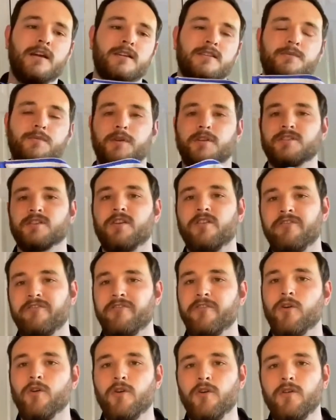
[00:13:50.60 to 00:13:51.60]
So because I got
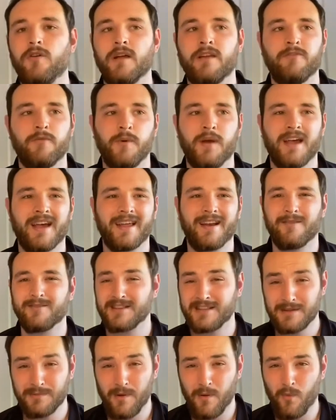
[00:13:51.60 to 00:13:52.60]
4, if you work it
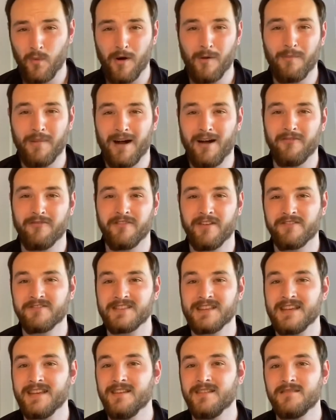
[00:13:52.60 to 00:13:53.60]
out, it's about
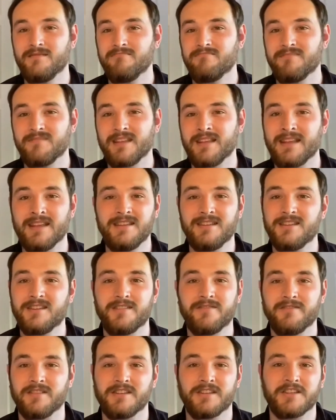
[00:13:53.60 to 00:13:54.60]
£1.50
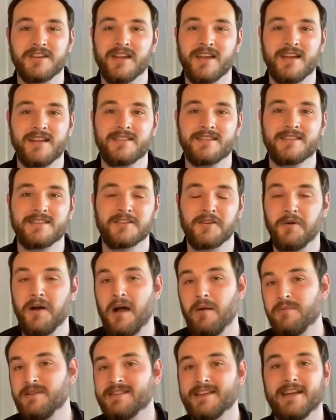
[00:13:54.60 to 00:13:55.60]
each for the shirts. So
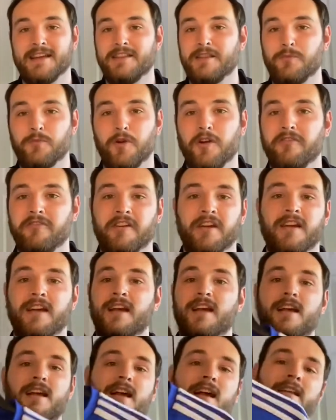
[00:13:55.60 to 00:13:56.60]
I'll be taking the profit,
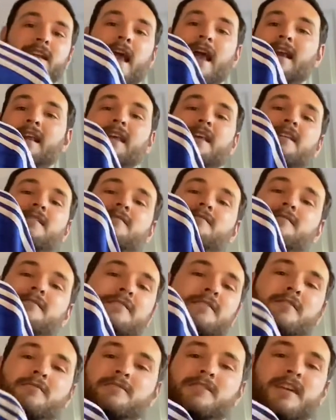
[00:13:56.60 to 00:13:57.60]
and any
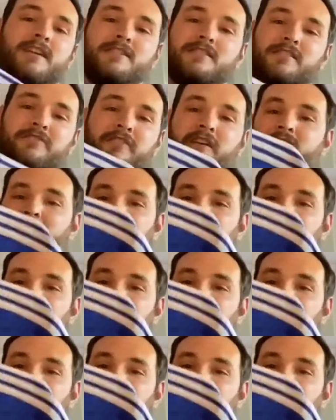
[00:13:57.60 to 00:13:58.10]
Chelsea fan